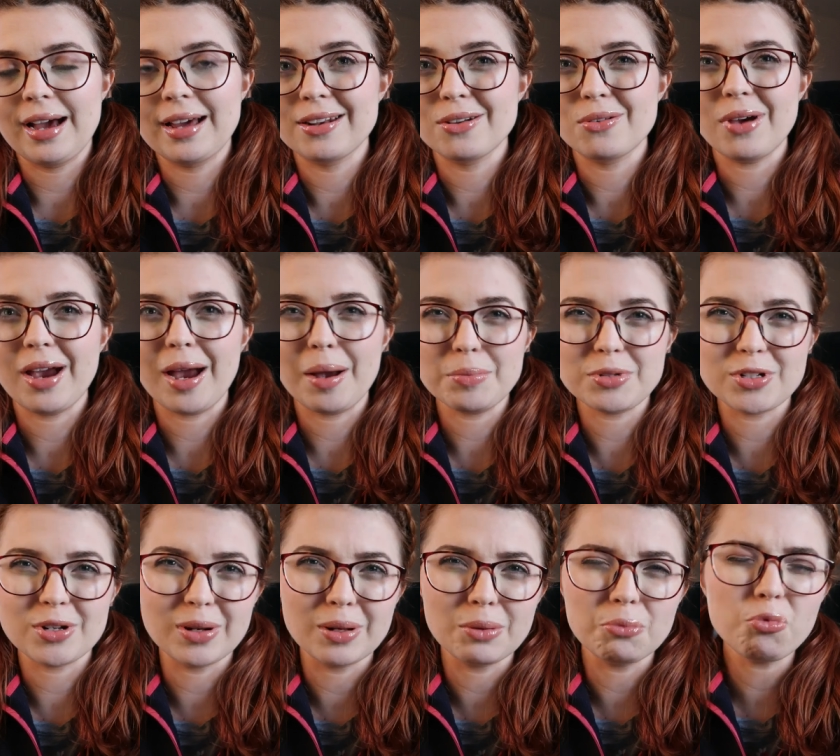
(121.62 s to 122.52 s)
and
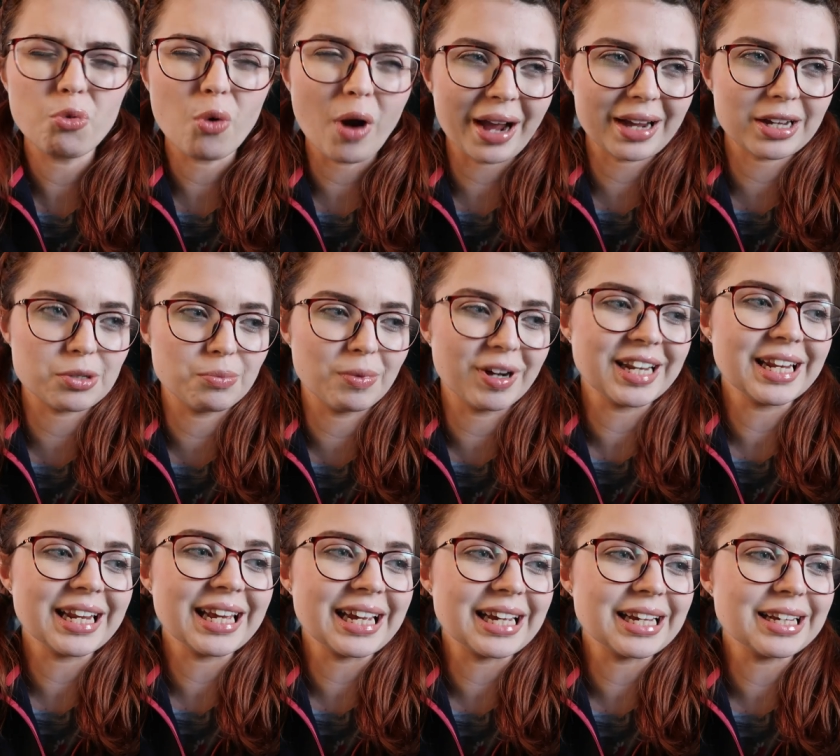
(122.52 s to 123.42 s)
absolutely whacked my
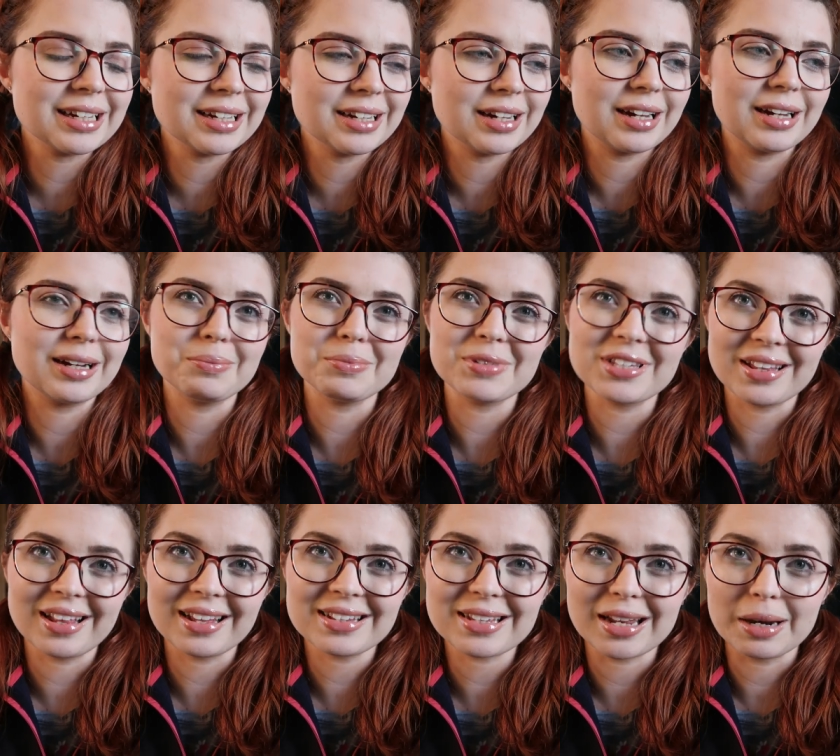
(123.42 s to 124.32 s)
knee,
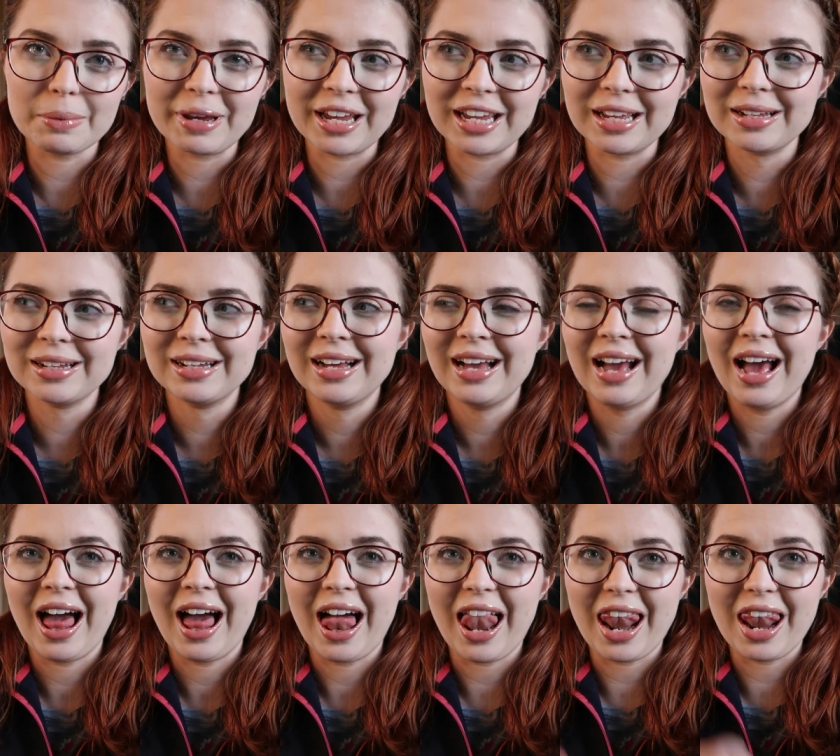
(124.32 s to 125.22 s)
so that's going to be
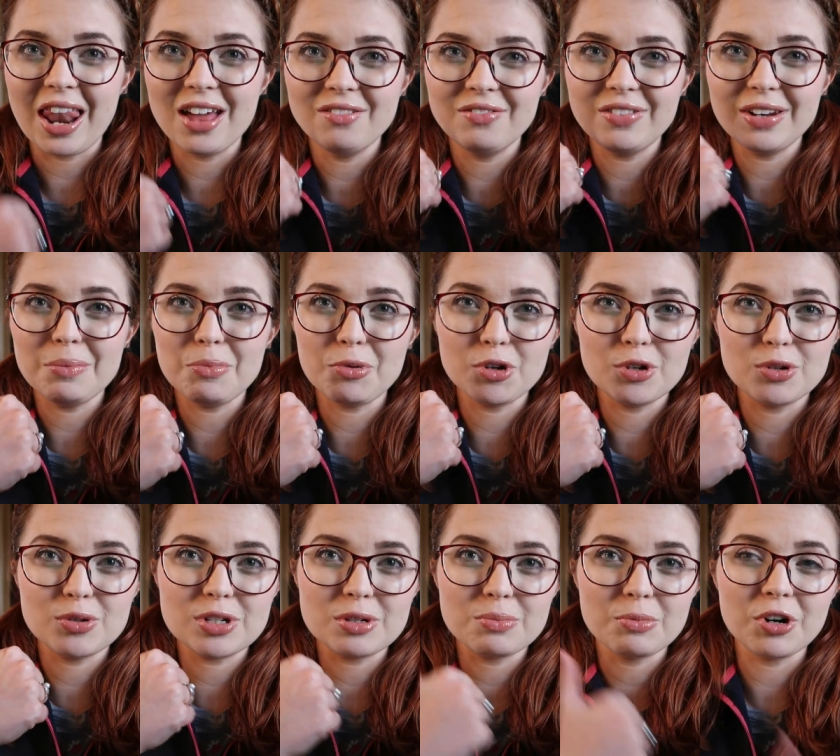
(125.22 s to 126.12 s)
a lovely
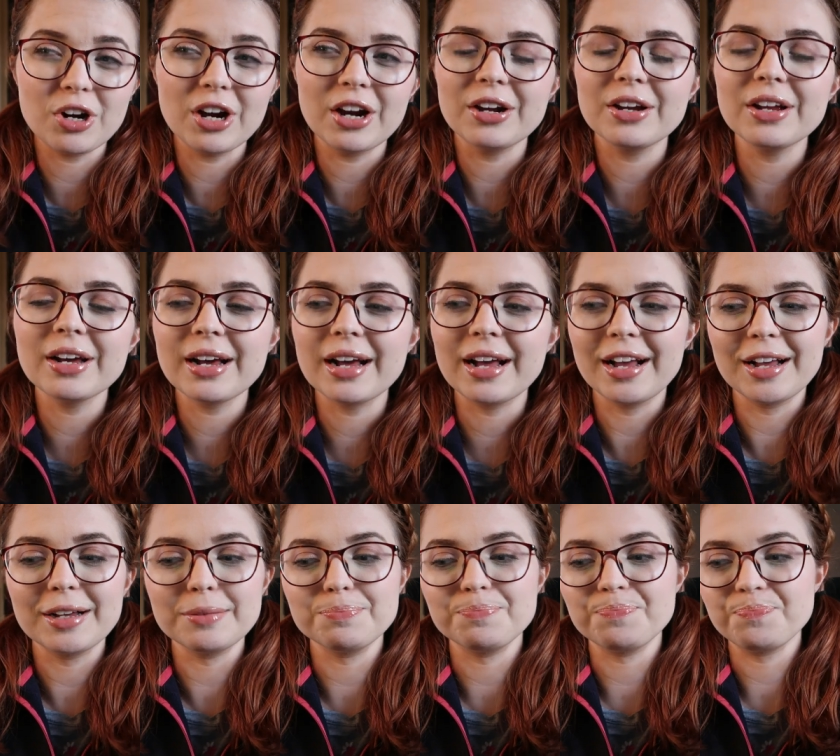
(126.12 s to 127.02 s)
bruise tomorrow.
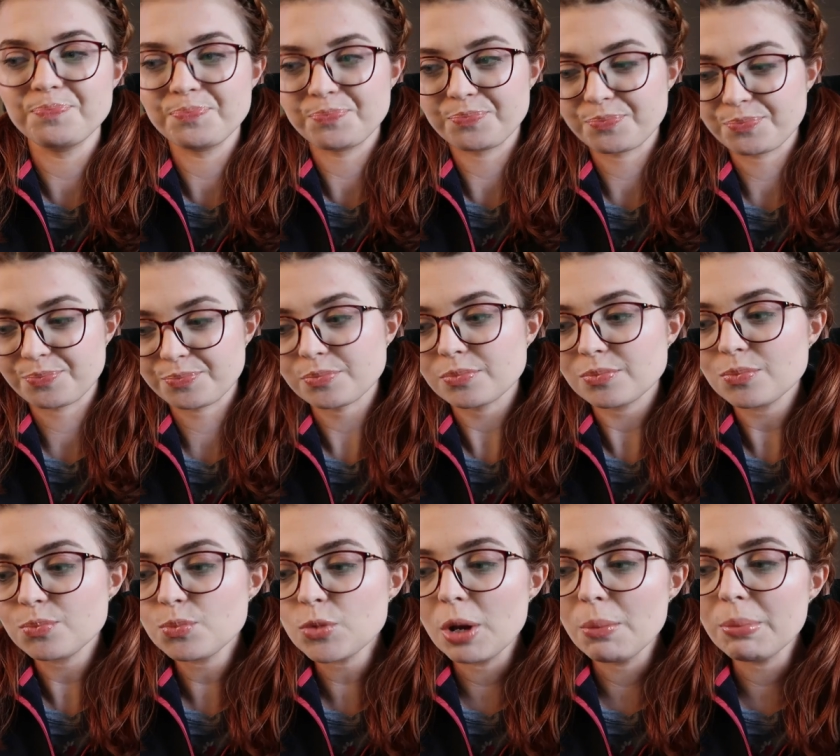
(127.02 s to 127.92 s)

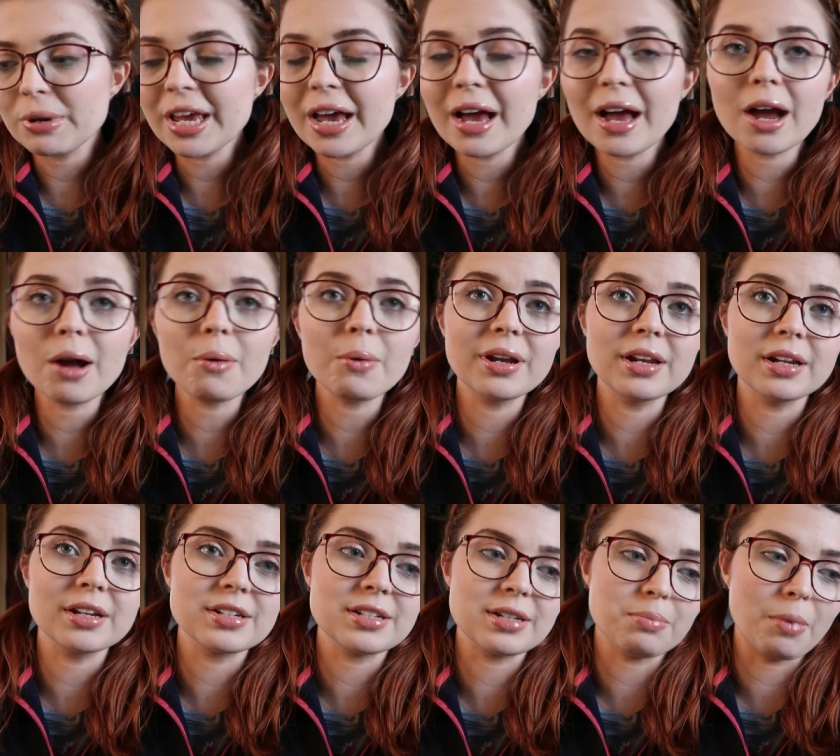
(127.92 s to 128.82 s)
But yeah, I
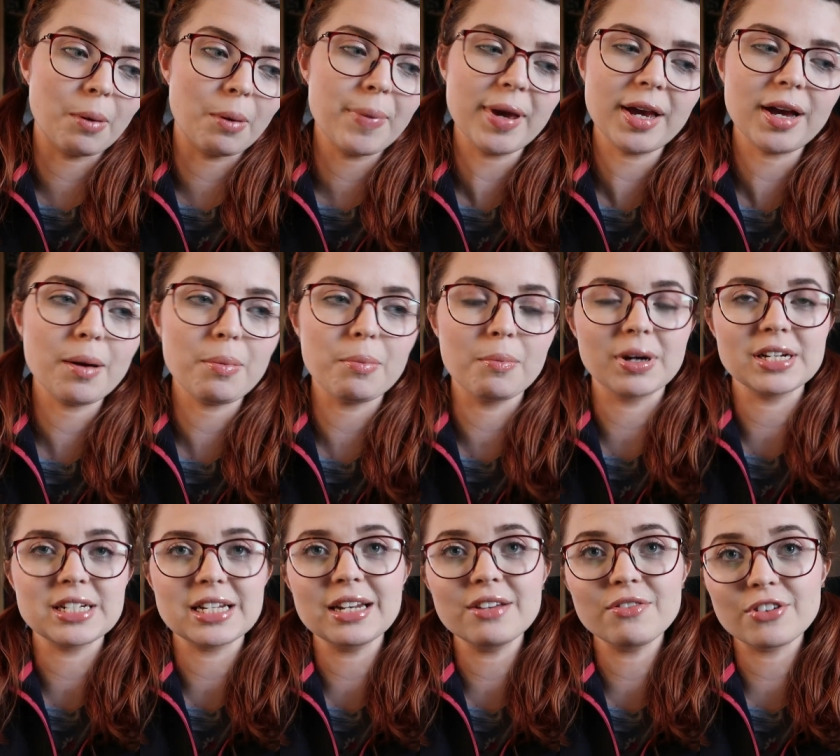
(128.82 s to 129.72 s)
went and did my pickup and my
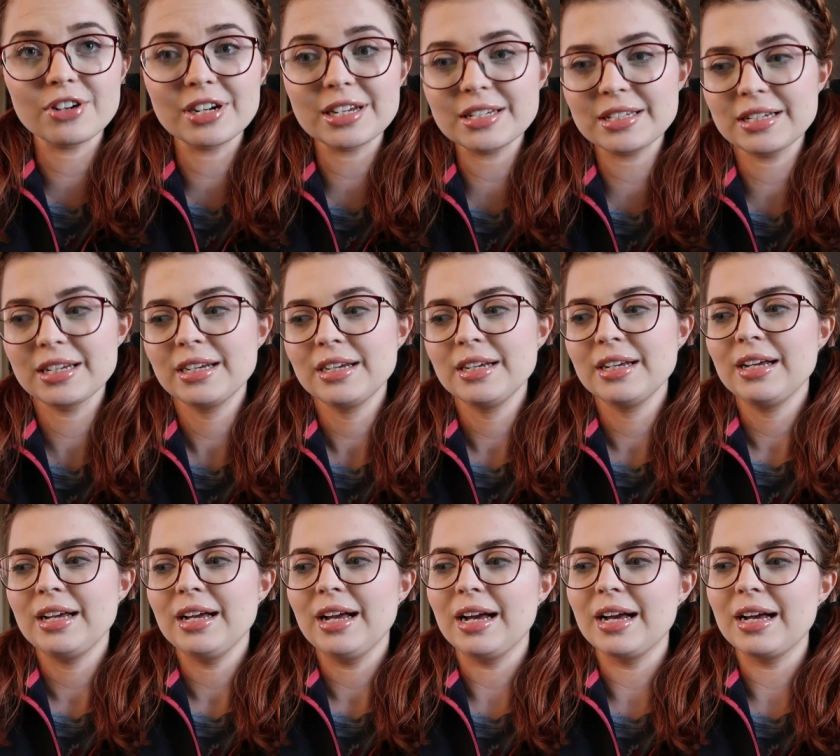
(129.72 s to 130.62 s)
deliveries
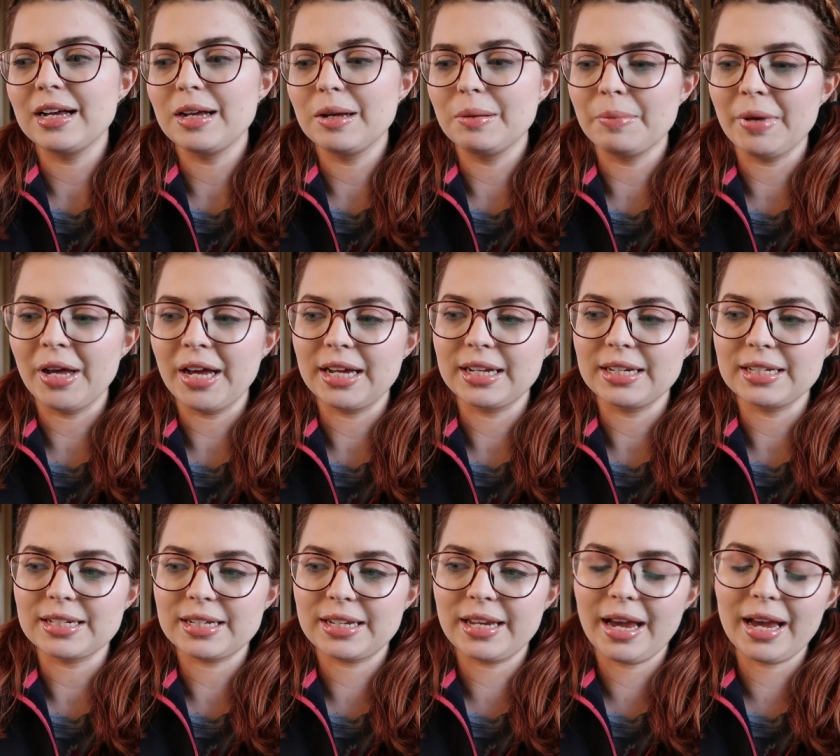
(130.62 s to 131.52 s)

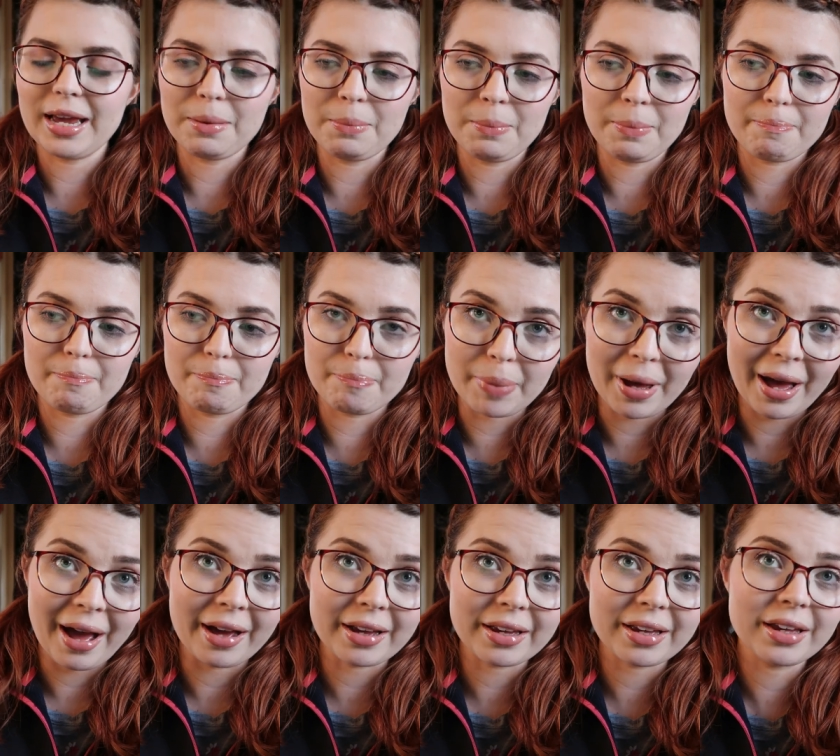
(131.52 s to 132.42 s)
and came
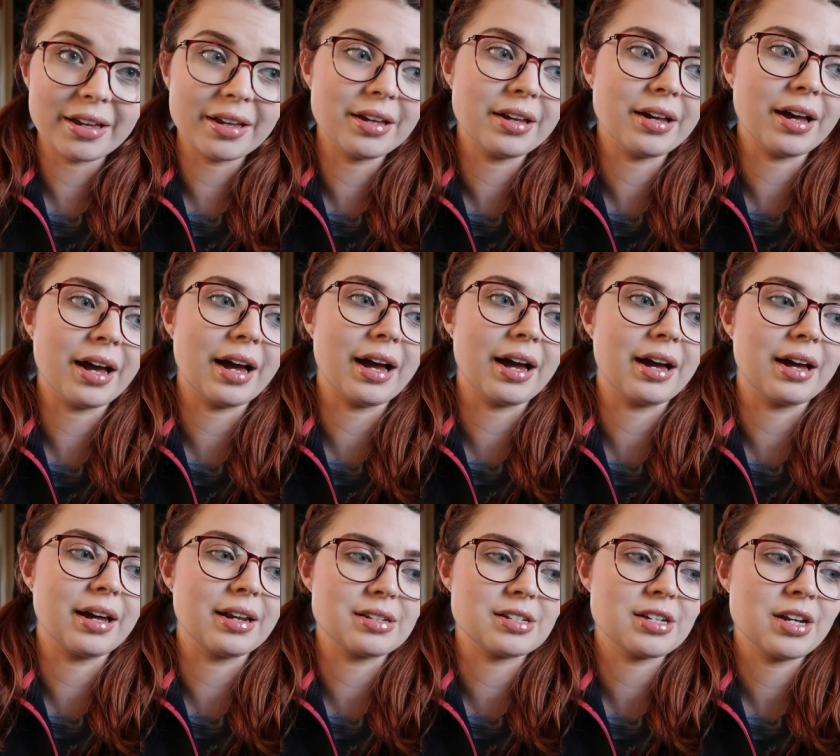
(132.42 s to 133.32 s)
back
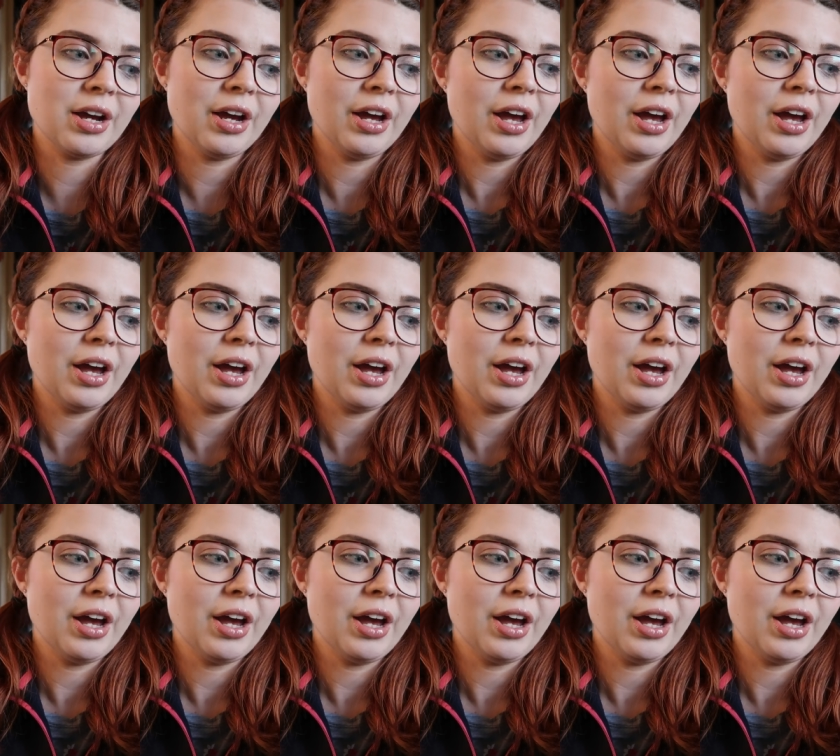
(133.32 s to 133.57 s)
and